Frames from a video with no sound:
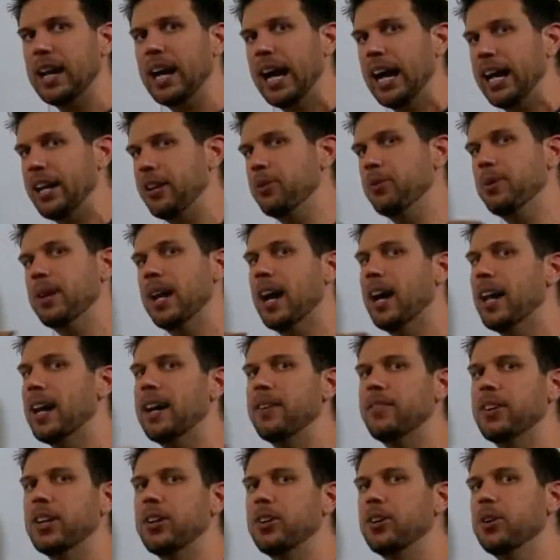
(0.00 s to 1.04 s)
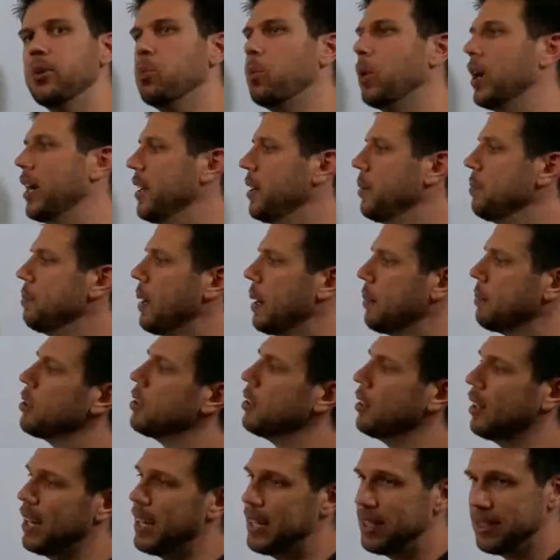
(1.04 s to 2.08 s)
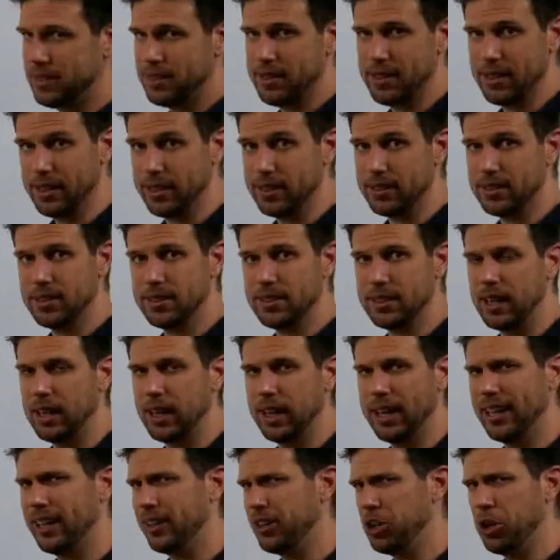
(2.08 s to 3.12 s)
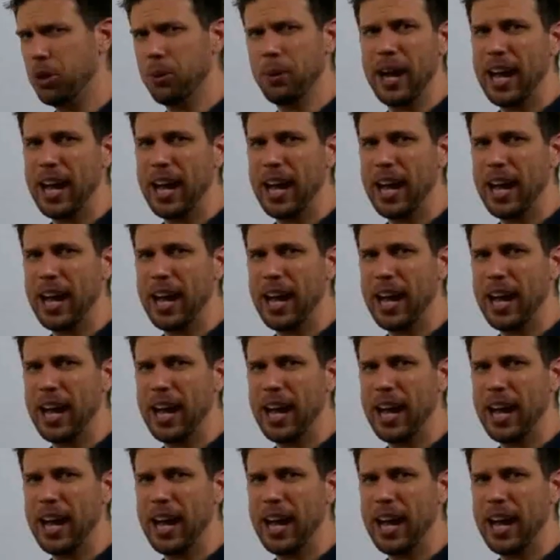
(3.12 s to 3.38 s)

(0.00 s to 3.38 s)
I do not have a good way to memorize this. No